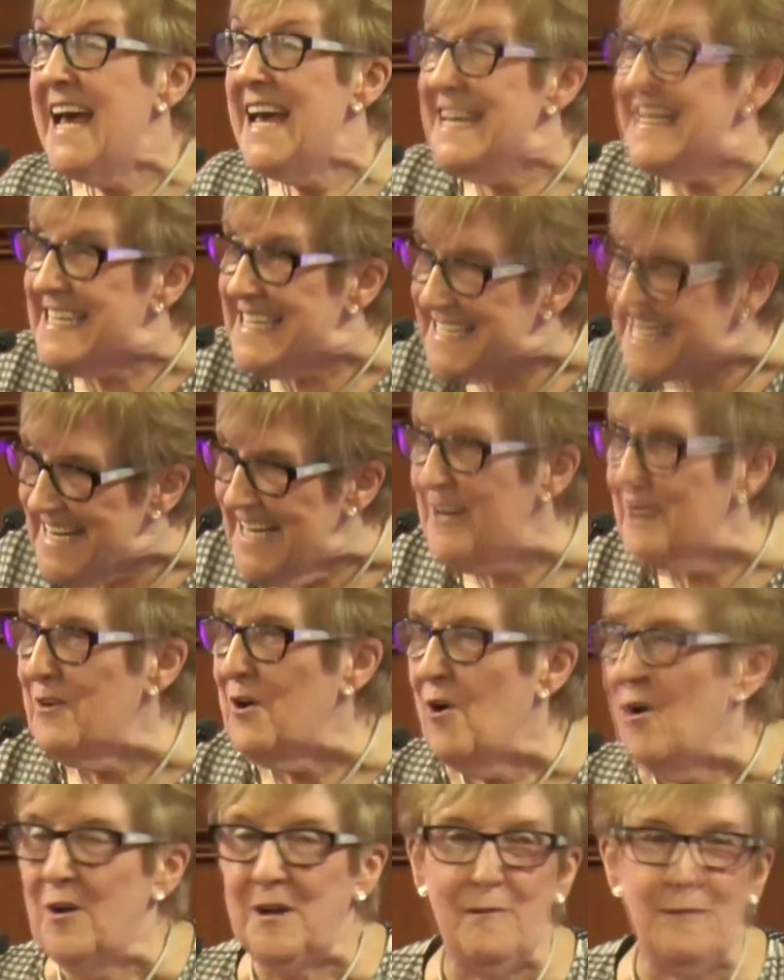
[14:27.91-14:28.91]
He's still a
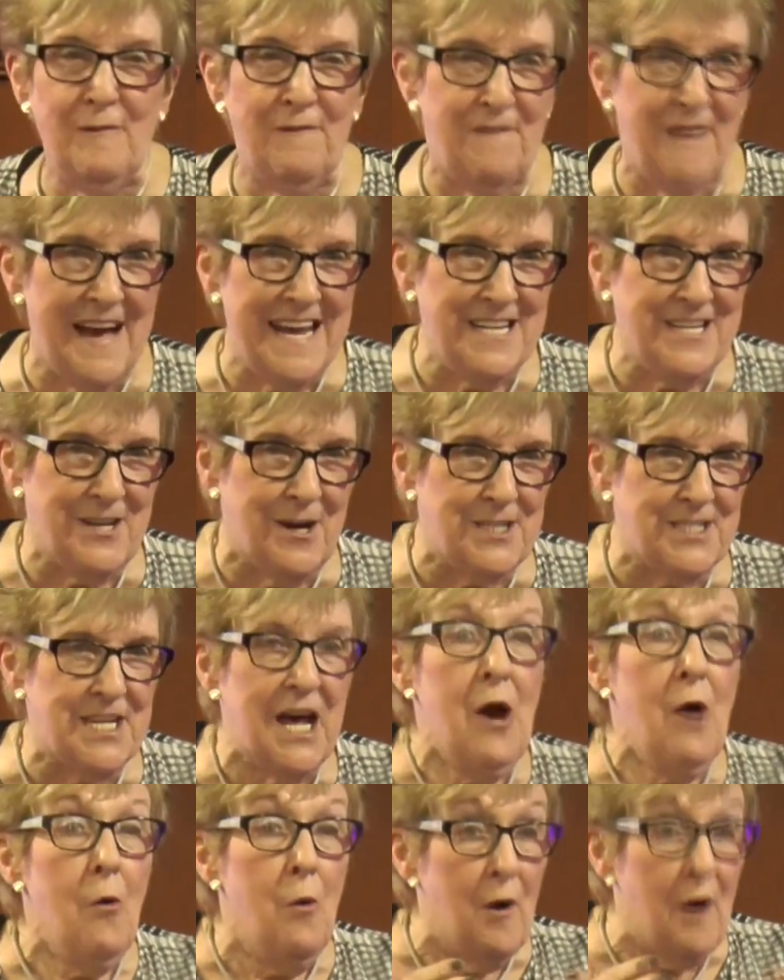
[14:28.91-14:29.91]
God. He'll find us
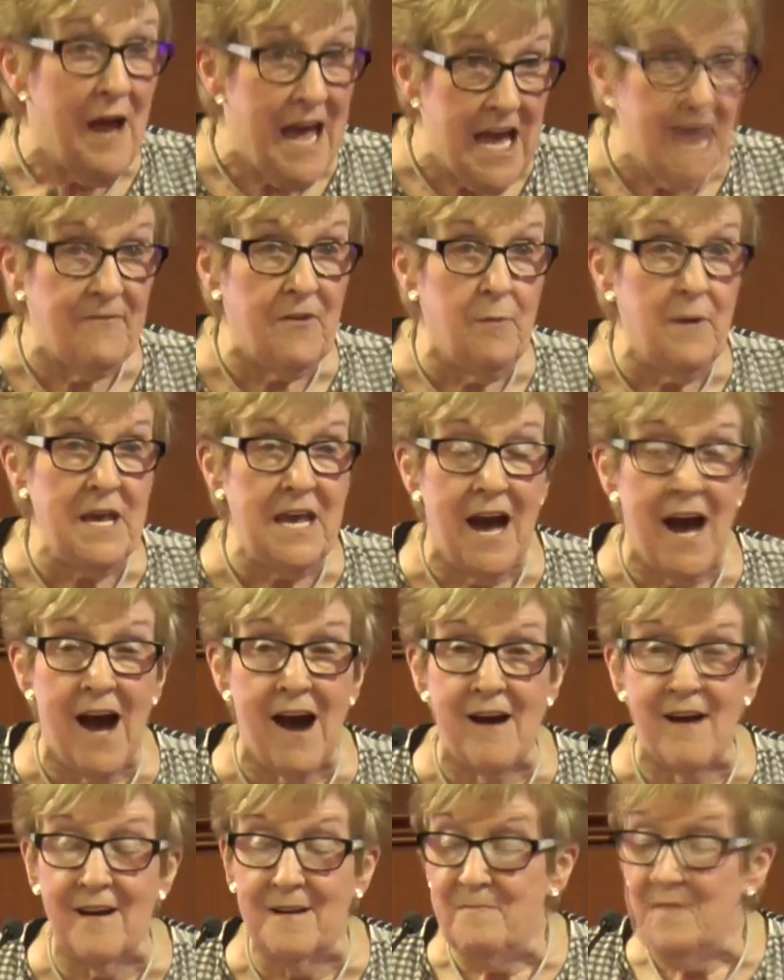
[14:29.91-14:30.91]
wherever we
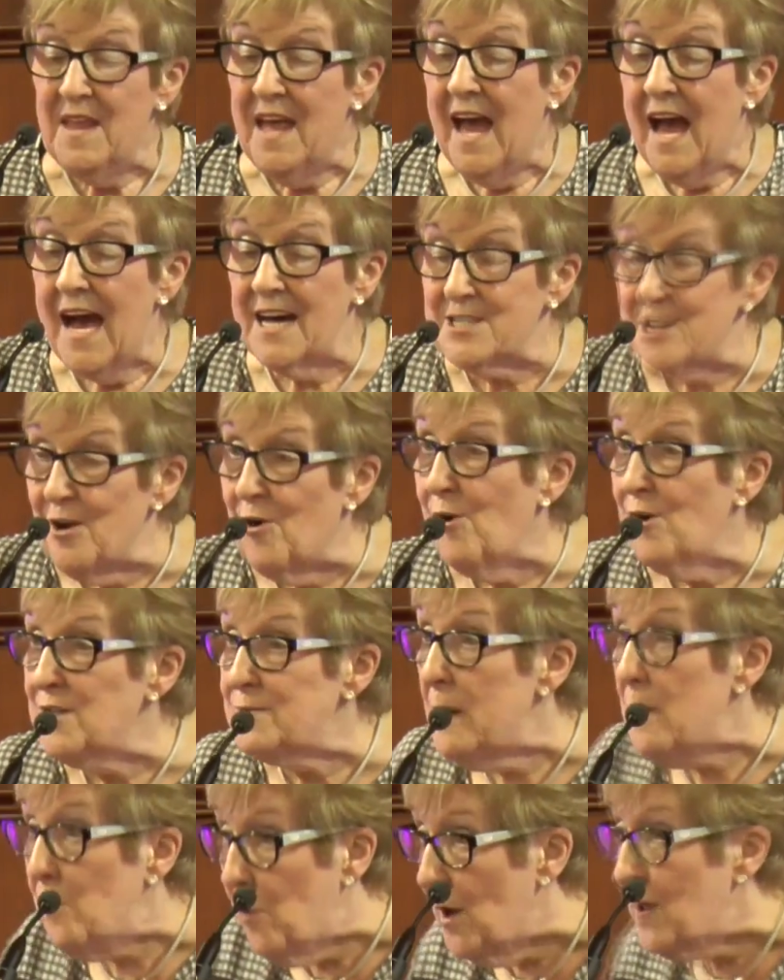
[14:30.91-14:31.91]
are, as long
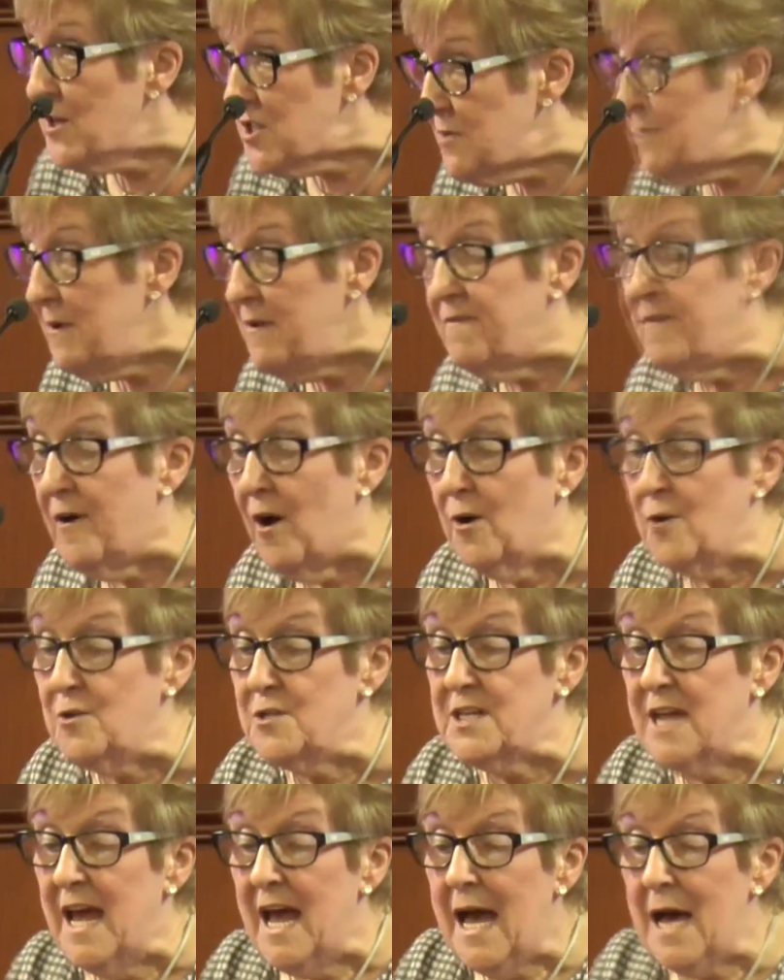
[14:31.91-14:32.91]
as we want to be
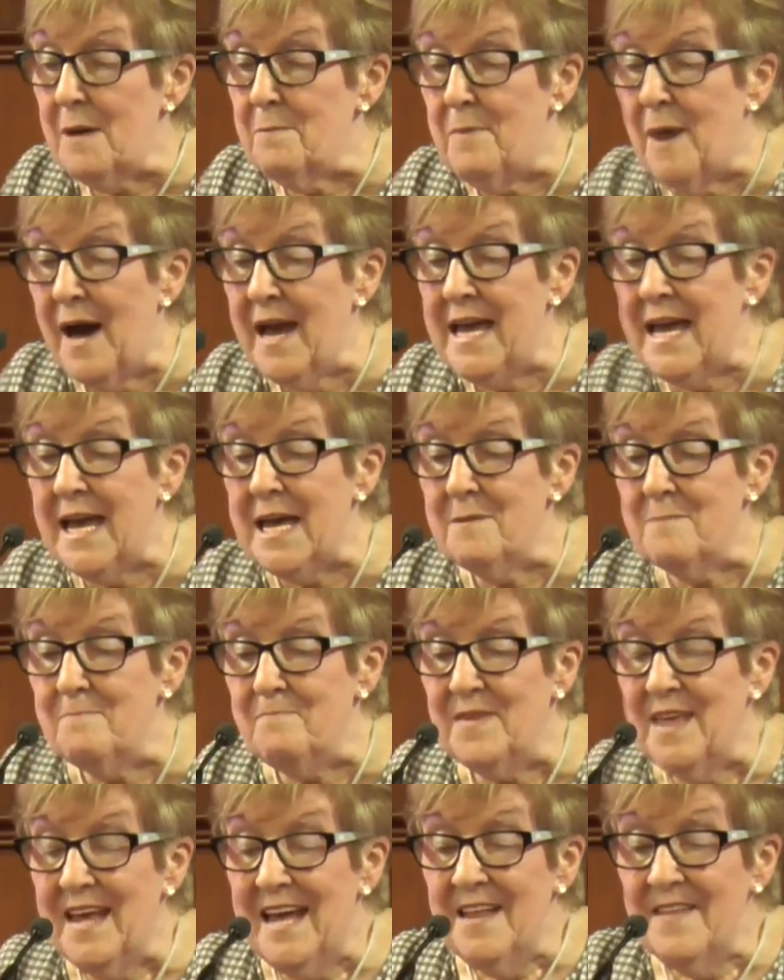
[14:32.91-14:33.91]
found by
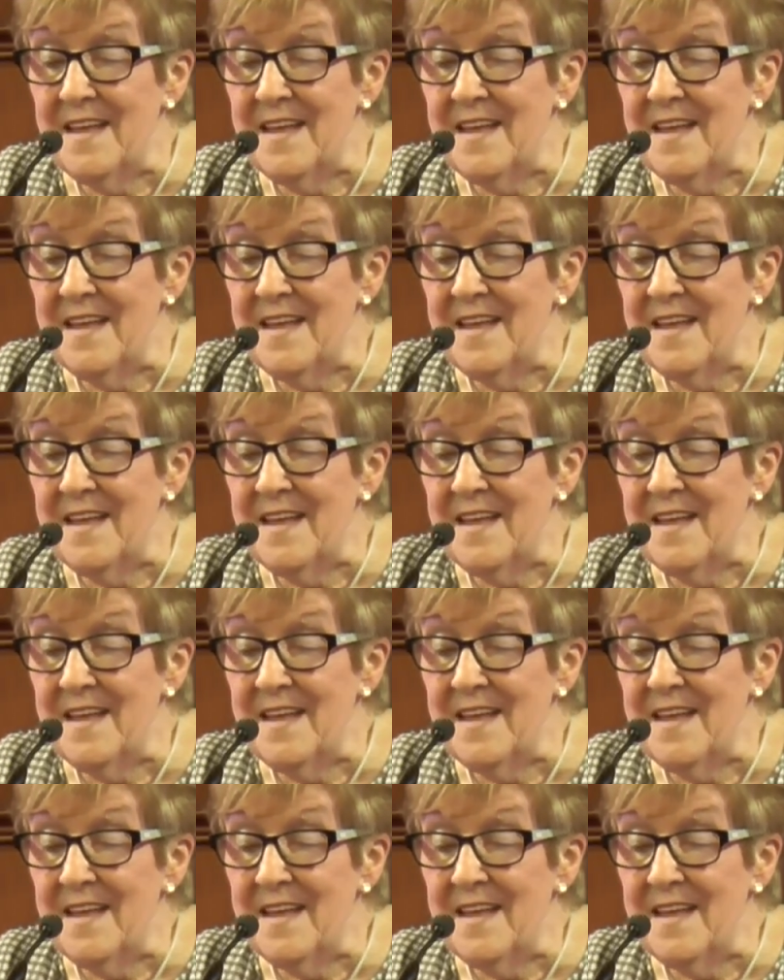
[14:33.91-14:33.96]
him.